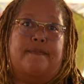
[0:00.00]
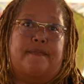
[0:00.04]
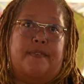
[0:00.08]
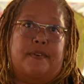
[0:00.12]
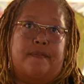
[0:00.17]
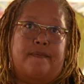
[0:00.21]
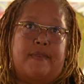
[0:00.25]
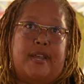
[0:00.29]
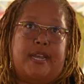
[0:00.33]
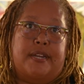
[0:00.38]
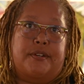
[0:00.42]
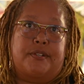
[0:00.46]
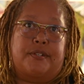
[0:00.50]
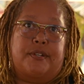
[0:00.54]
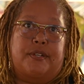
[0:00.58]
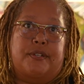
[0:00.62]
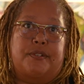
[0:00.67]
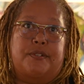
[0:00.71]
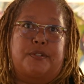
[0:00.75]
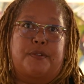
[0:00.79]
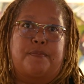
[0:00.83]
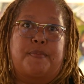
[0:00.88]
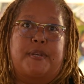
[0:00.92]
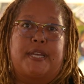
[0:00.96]

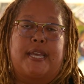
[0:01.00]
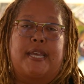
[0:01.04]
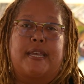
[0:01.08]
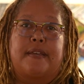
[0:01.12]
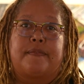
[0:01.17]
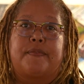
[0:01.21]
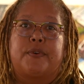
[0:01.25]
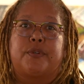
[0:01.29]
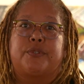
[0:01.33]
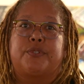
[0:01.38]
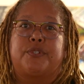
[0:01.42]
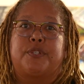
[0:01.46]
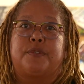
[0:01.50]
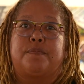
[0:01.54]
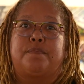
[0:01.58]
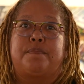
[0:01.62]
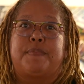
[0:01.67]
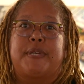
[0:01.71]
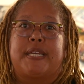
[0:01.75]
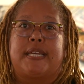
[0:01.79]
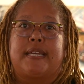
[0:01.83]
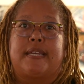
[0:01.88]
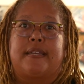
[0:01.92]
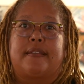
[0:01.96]
information, to be able to
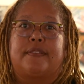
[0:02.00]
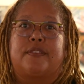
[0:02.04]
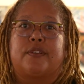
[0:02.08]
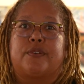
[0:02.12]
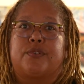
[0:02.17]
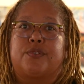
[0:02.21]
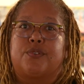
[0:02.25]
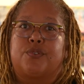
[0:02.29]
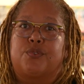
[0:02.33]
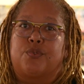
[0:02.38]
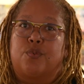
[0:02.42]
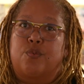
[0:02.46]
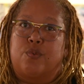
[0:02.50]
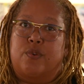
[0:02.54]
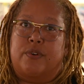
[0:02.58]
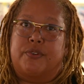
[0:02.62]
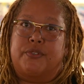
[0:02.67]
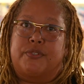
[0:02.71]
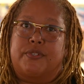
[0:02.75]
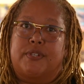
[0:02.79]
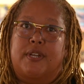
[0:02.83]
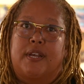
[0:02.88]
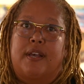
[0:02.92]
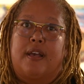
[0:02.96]
be the
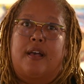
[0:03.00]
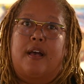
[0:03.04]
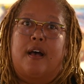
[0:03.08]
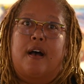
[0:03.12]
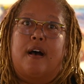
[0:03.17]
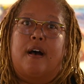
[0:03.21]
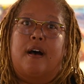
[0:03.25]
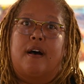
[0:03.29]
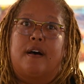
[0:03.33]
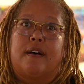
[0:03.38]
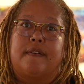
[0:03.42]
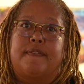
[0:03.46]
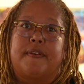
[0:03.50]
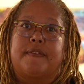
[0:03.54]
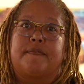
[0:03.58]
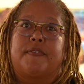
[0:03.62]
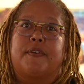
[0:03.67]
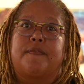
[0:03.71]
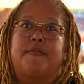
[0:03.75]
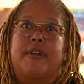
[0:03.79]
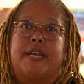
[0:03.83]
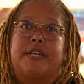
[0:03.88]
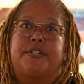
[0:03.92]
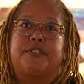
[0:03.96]
source of
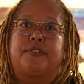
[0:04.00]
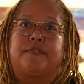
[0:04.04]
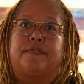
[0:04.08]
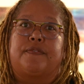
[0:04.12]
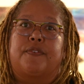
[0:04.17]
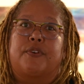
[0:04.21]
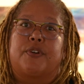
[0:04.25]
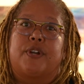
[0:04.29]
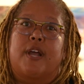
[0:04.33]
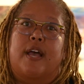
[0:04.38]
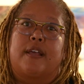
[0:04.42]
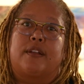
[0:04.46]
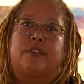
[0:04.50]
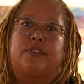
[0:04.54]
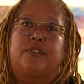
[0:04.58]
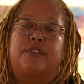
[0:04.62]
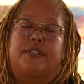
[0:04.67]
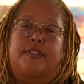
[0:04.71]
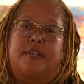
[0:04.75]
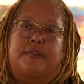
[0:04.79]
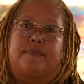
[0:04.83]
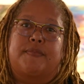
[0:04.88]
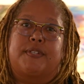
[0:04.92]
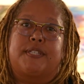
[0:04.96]
information for not
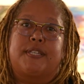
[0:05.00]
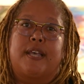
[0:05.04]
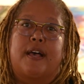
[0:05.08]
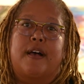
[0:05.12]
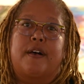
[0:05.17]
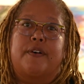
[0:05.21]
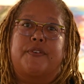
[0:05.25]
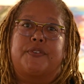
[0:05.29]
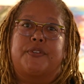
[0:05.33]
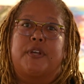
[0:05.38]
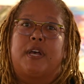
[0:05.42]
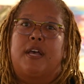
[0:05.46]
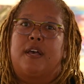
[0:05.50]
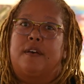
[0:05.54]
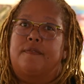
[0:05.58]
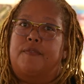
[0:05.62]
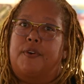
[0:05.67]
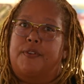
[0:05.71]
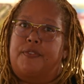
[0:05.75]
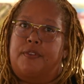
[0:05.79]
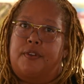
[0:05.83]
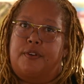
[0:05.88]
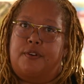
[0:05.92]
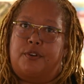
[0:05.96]
only themselves,
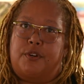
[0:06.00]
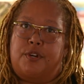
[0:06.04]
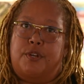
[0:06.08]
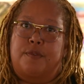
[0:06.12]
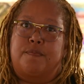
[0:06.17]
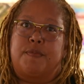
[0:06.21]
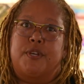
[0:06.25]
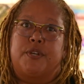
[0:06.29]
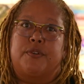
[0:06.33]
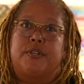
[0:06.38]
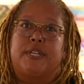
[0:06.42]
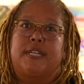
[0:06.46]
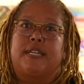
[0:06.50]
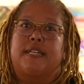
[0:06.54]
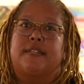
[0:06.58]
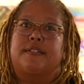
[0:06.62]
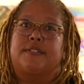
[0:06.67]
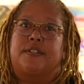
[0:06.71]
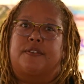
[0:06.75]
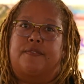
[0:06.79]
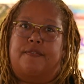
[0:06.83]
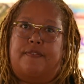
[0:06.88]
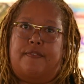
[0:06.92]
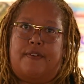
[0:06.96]
but their
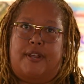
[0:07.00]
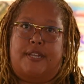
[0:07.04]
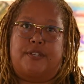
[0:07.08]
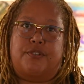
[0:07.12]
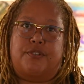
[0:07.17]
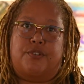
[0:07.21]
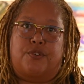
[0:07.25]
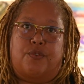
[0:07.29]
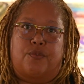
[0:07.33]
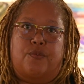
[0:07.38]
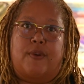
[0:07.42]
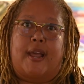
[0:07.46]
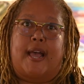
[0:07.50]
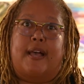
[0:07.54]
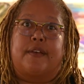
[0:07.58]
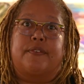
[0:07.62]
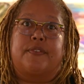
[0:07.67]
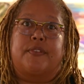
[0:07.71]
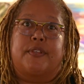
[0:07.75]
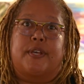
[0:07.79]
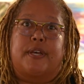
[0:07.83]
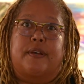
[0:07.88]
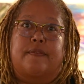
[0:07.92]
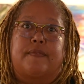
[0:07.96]
communities and friends
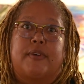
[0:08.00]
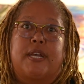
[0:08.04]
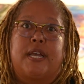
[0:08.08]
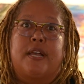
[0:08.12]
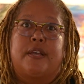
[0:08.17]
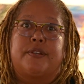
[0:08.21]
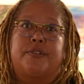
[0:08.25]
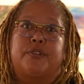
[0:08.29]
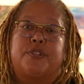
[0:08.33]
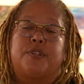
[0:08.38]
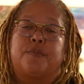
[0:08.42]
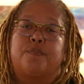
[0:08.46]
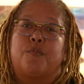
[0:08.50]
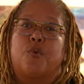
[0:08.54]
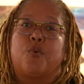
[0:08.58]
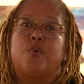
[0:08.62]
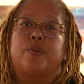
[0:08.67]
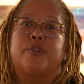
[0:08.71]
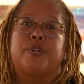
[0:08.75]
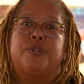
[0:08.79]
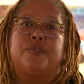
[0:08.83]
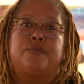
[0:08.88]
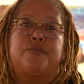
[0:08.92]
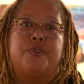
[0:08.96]
around them. So the
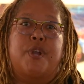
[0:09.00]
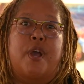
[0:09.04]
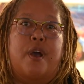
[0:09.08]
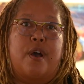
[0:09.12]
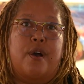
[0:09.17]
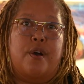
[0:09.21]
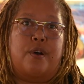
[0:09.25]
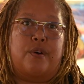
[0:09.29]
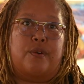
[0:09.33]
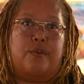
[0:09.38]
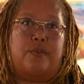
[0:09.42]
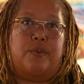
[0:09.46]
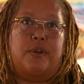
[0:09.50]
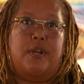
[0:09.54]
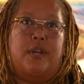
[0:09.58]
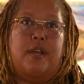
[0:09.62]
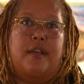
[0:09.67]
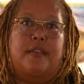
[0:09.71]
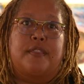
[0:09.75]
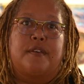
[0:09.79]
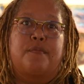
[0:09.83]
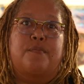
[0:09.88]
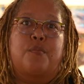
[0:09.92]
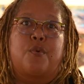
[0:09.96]
more you know,
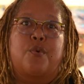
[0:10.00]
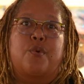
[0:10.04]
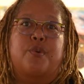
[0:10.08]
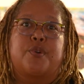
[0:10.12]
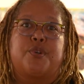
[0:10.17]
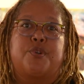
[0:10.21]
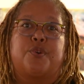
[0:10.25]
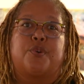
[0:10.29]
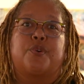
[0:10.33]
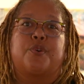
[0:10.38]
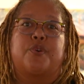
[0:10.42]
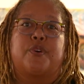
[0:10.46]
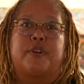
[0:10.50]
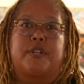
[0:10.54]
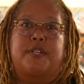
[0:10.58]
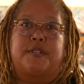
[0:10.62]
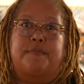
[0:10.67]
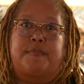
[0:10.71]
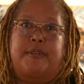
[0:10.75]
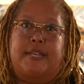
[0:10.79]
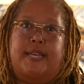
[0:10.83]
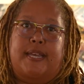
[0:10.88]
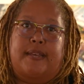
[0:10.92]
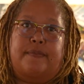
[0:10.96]
the more you're going to
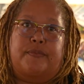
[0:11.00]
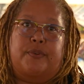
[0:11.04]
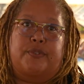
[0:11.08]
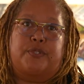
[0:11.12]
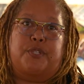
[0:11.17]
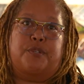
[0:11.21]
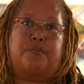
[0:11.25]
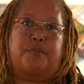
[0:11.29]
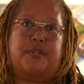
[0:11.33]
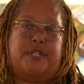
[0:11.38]
be able to